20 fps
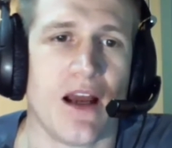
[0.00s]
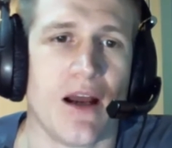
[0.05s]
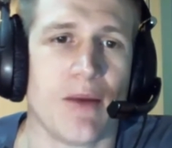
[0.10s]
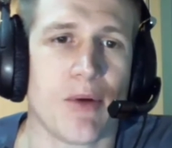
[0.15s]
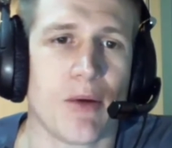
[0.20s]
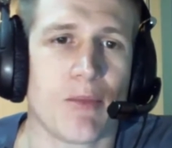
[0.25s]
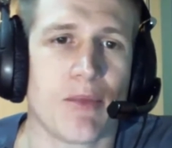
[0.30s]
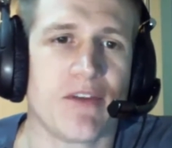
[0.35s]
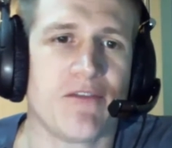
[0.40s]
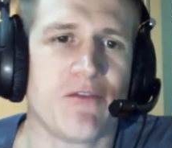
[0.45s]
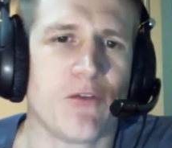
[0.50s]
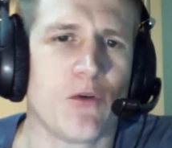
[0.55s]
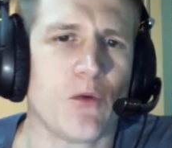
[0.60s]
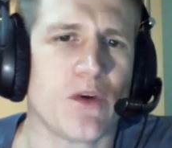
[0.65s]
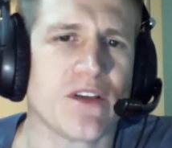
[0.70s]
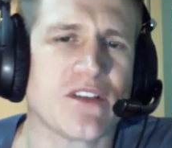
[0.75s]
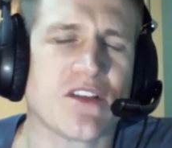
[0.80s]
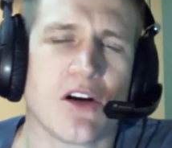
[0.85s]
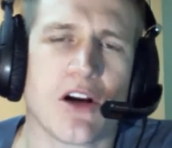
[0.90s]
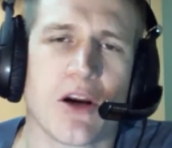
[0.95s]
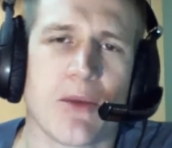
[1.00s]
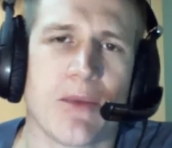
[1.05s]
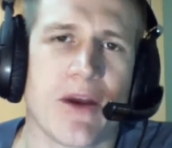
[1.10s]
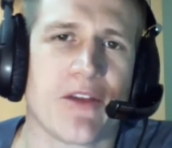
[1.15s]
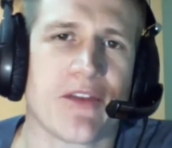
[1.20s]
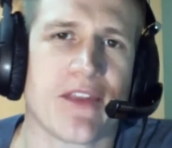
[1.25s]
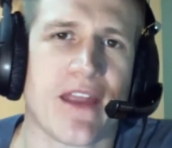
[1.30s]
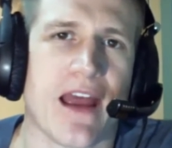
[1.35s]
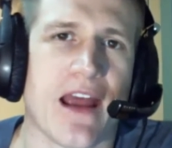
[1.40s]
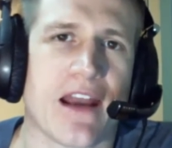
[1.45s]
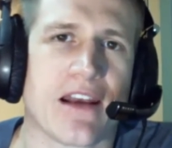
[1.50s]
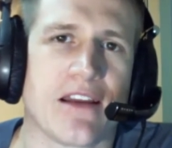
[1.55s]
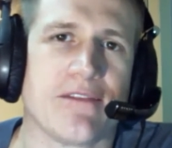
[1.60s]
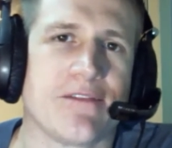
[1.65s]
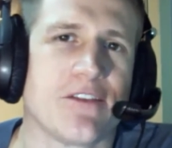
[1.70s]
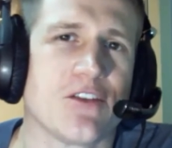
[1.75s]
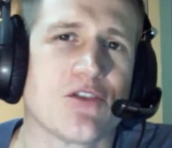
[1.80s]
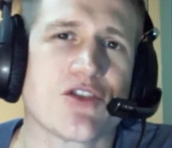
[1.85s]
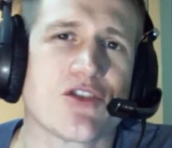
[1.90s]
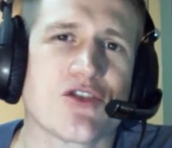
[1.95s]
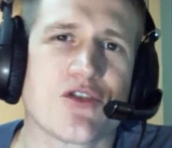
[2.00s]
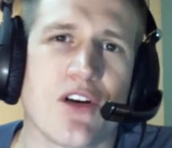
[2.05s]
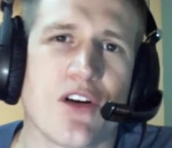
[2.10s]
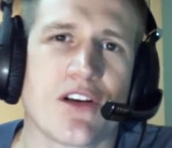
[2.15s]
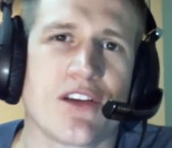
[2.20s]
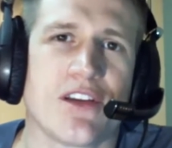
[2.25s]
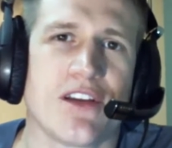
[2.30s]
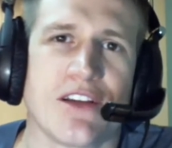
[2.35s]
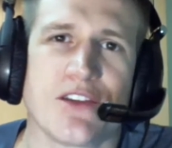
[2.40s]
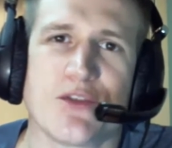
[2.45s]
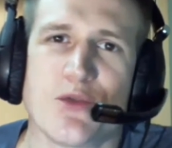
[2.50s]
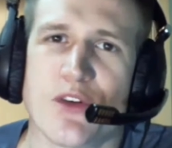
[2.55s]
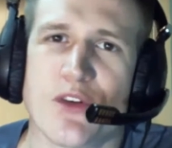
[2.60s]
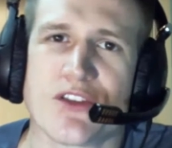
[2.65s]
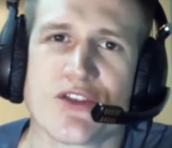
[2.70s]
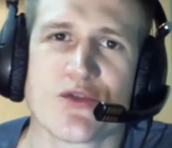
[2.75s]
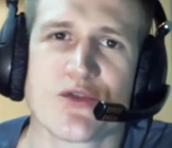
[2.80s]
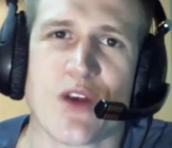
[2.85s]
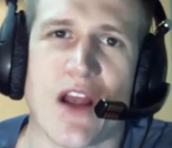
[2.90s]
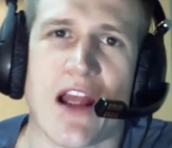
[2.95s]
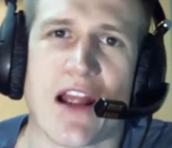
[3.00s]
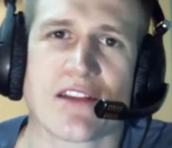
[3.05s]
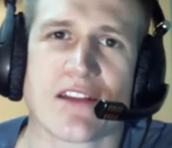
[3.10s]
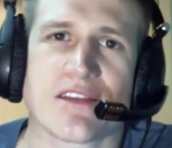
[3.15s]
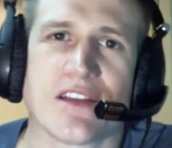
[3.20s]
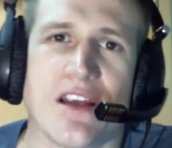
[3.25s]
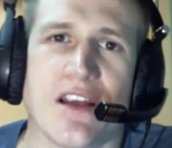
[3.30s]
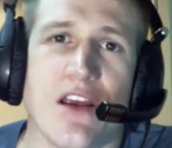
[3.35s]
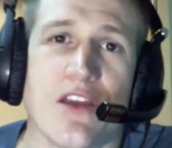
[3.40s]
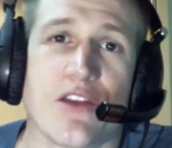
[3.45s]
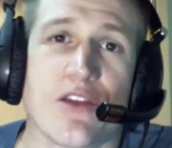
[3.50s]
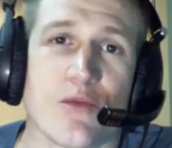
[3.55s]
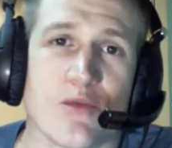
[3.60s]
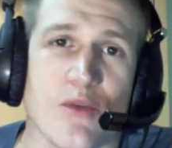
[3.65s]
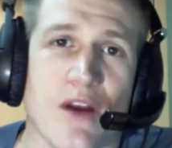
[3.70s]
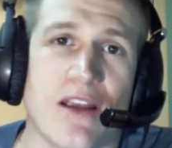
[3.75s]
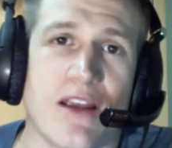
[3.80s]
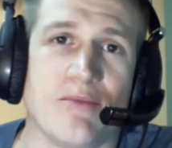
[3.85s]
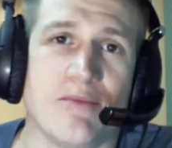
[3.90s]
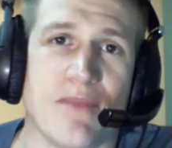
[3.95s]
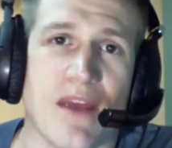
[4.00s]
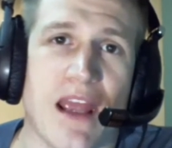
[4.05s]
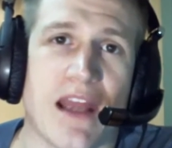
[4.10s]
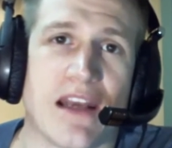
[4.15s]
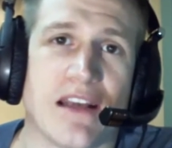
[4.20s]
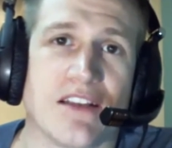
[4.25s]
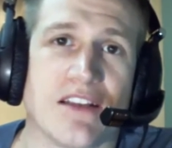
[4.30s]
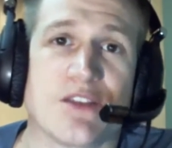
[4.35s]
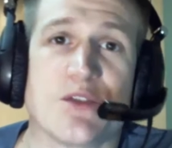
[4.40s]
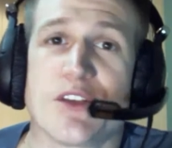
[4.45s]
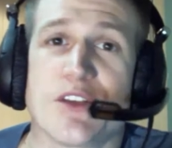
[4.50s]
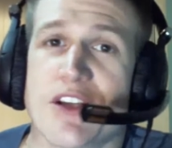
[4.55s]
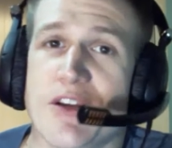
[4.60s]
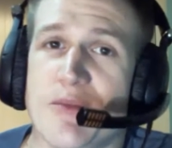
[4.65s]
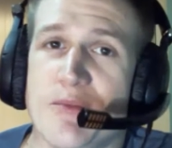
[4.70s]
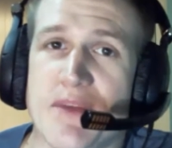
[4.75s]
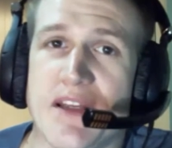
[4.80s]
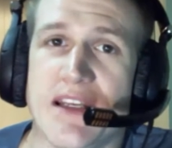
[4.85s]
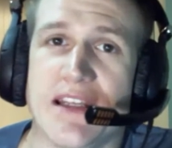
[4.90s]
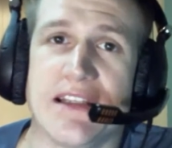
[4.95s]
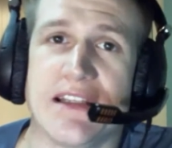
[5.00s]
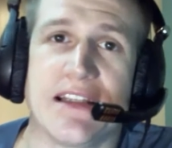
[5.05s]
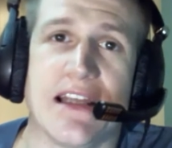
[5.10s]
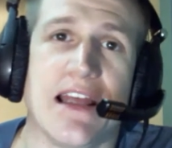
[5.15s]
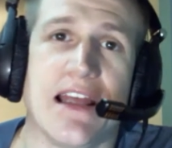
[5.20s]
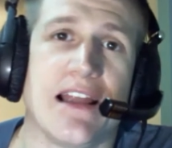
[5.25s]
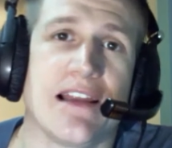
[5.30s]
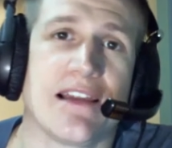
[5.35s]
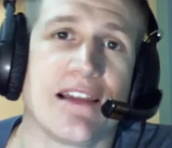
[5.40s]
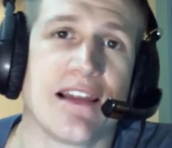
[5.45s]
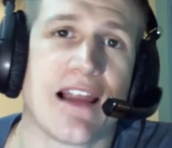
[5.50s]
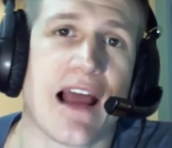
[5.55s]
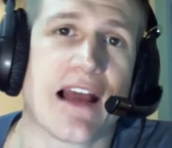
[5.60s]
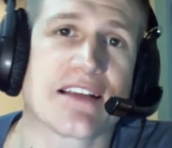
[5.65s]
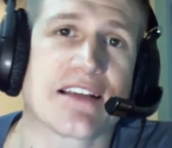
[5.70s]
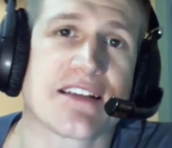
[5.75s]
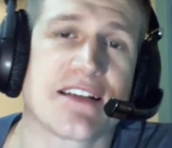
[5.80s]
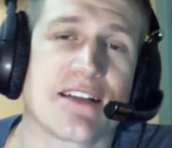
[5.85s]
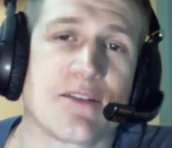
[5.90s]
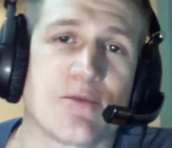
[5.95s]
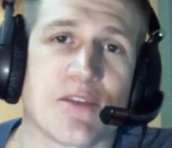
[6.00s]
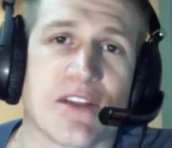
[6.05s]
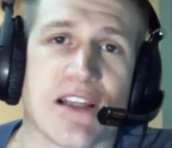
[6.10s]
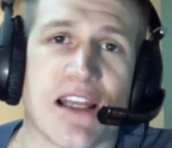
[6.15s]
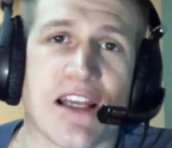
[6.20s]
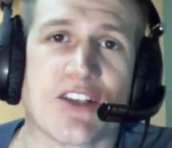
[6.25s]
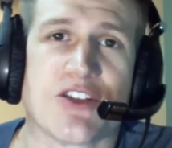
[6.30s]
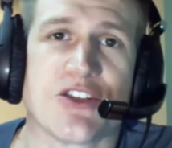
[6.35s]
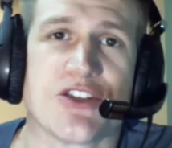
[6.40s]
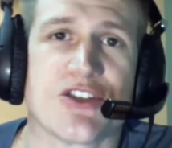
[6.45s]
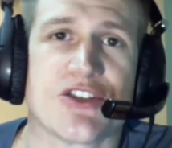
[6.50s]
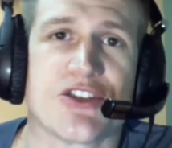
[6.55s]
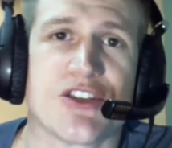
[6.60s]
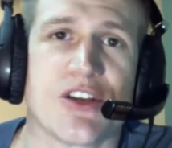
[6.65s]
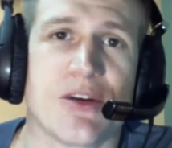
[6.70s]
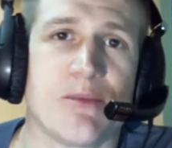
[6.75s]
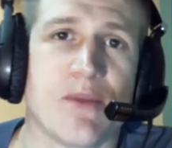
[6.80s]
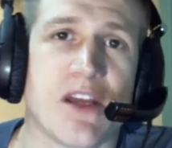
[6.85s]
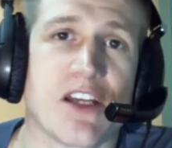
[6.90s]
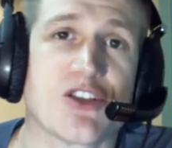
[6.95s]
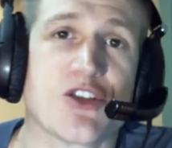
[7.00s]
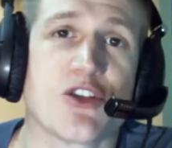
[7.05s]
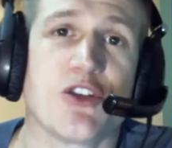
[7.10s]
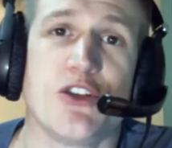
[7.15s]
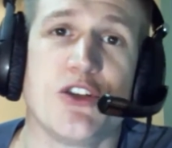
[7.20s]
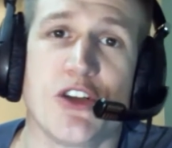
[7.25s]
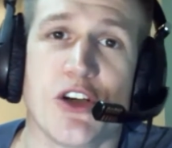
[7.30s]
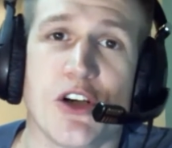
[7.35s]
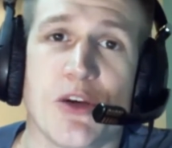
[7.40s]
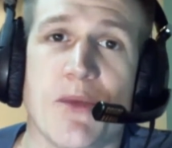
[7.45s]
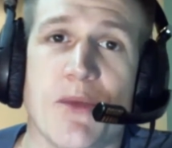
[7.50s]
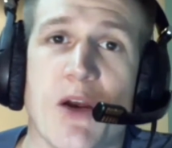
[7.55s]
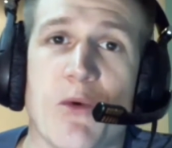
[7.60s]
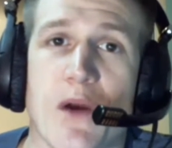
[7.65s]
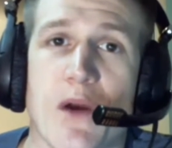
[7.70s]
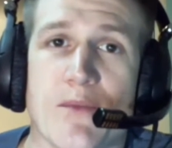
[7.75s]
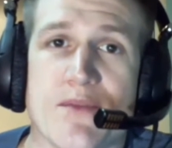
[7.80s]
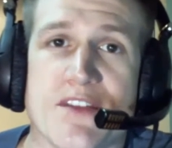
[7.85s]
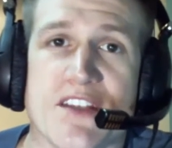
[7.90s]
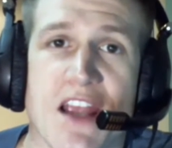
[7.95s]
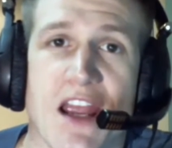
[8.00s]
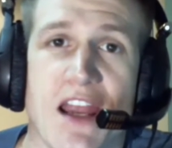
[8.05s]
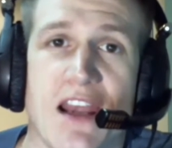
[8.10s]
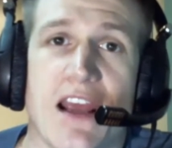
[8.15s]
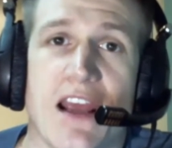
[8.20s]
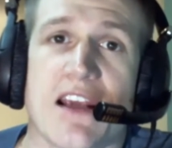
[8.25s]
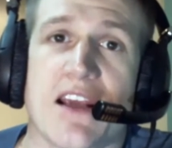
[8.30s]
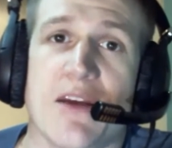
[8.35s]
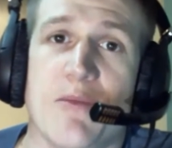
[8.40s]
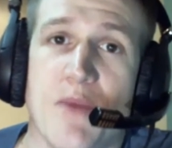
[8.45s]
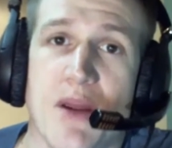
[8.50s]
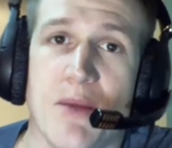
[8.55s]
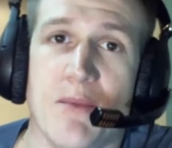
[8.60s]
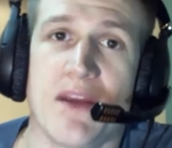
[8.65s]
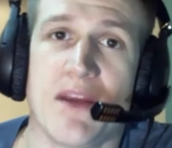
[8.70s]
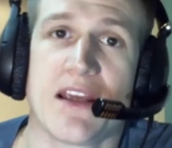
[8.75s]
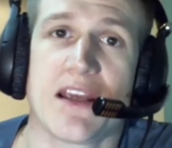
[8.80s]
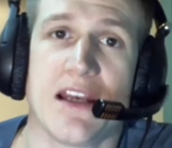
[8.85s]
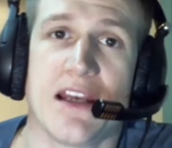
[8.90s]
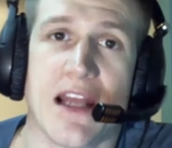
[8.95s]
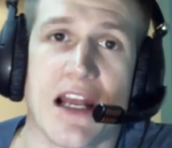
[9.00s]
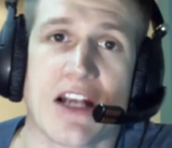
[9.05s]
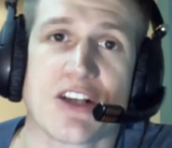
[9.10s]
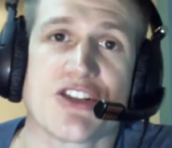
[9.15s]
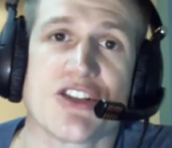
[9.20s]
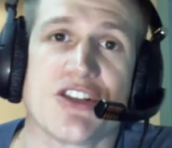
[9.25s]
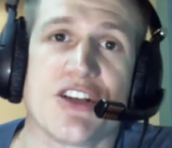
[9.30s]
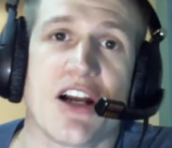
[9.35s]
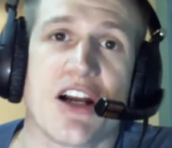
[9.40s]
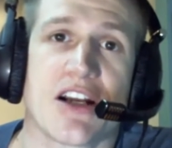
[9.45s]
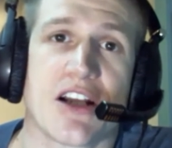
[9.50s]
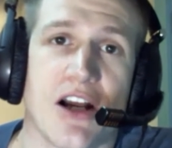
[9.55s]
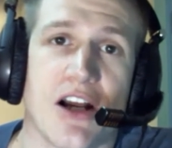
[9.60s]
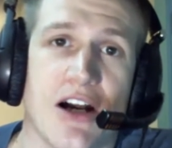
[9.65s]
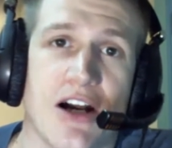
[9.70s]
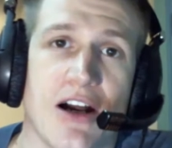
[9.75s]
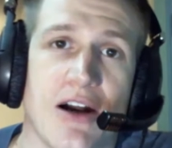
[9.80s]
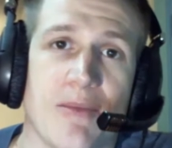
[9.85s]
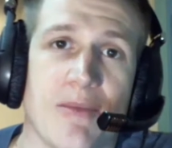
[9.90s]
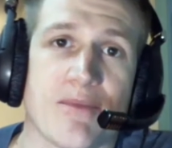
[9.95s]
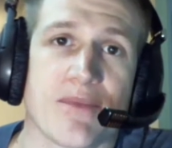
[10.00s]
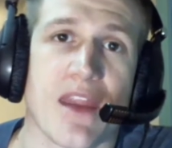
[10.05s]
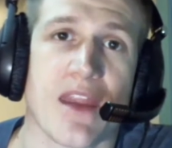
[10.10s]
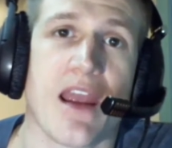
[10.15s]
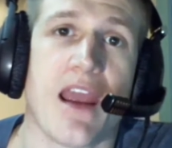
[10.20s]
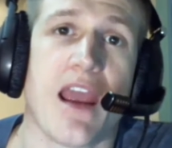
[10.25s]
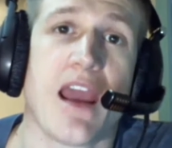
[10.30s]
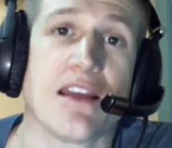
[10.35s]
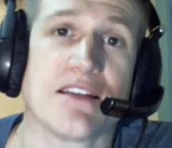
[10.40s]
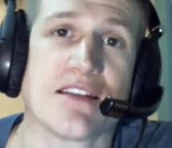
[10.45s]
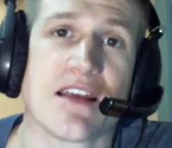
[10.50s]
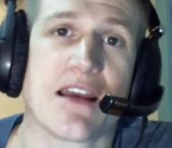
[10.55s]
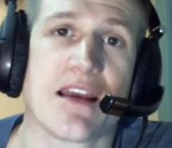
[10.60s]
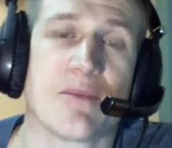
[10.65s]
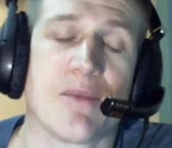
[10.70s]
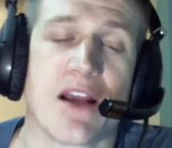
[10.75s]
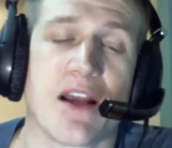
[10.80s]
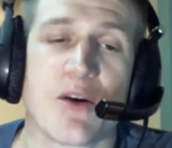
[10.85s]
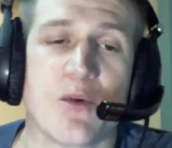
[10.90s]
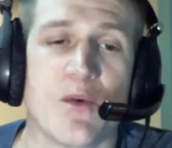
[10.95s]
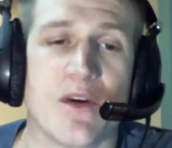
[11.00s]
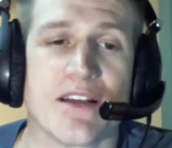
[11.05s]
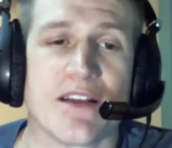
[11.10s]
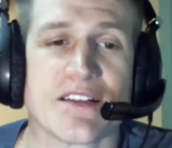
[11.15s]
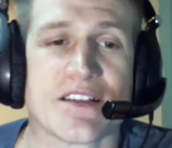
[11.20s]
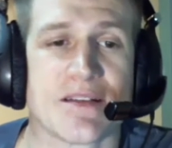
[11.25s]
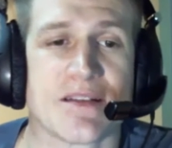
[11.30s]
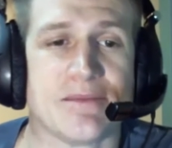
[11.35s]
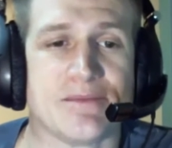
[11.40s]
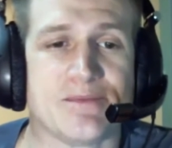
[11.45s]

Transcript: But before we talk about that, if you're struggling to attract the right man into a committed, lasting relationship, make sure you go to my website at CommitmentConnection.com and take my quiz.